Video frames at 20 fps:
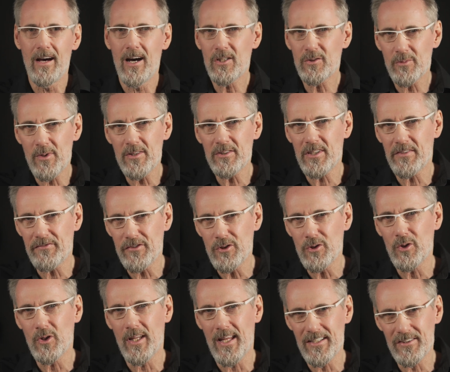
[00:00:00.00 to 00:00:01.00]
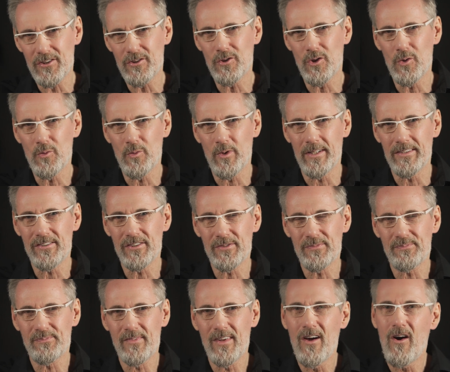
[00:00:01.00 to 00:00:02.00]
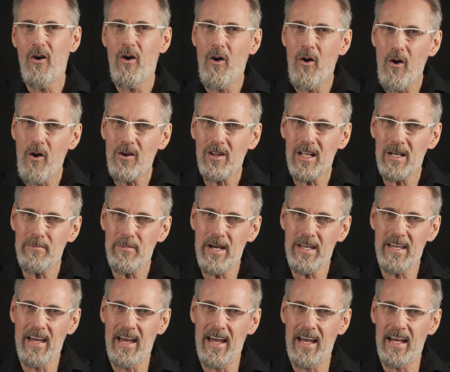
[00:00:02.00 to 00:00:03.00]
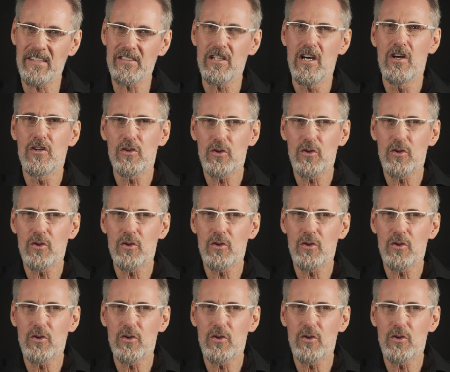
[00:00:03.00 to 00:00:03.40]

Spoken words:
as well as a few lesser-known ones. All I might add,